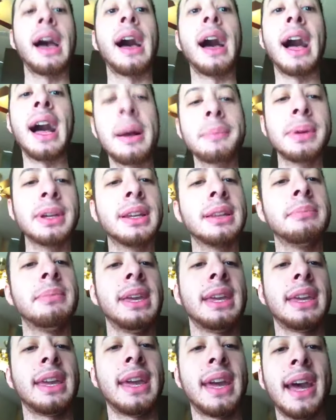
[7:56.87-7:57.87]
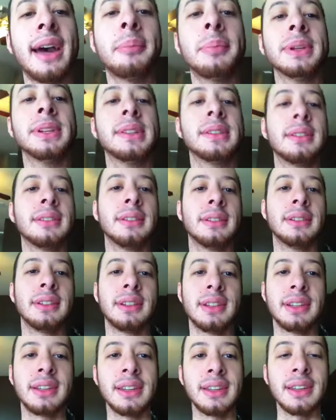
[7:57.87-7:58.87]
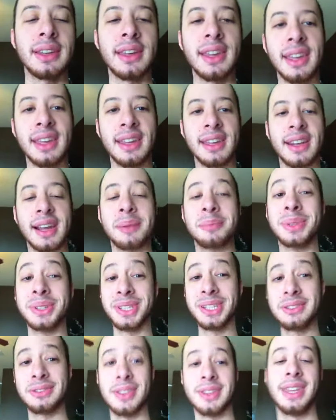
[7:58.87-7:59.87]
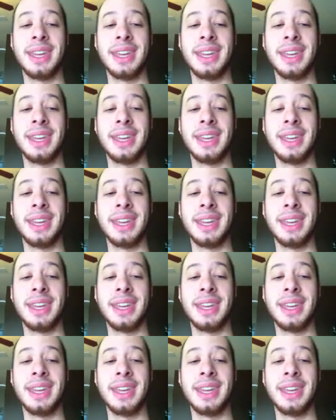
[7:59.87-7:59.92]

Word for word: I'm going to make it happen. And I believe in